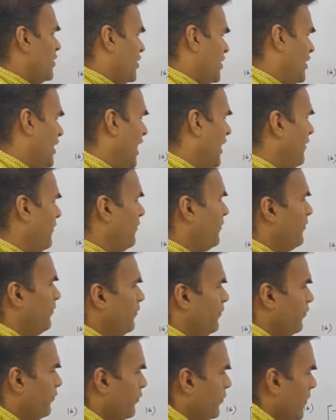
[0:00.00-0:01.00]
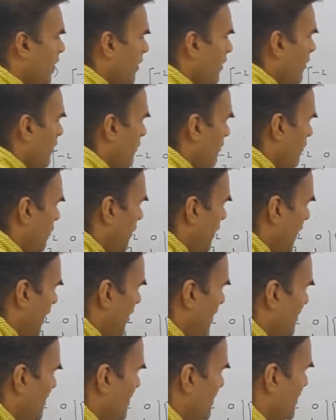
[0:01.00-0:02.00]
Done.
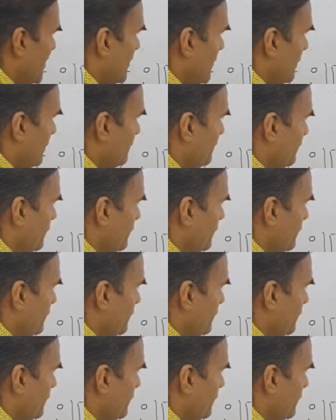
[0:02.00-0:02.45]
Plus,